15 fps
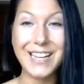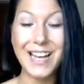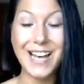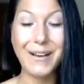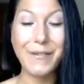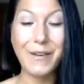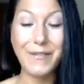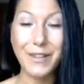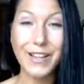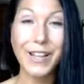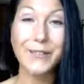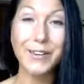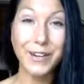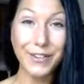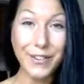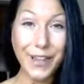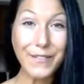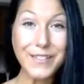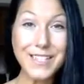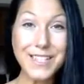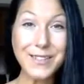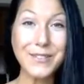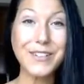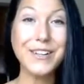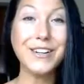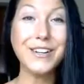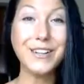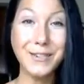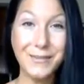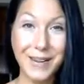I feel like when your life is in
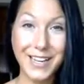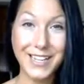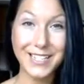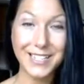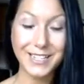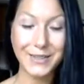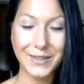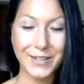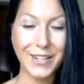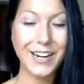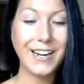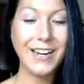order, your mind's in order.